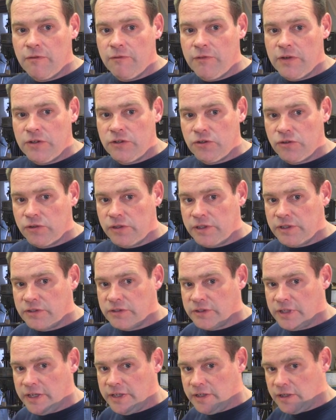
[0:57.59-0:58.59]
Visually
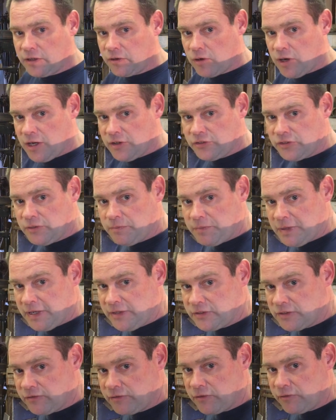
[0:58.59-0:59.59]
sight across the
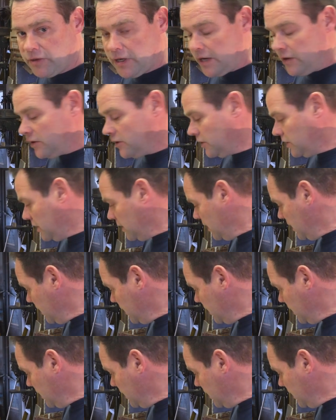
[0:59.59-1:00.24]
base of the router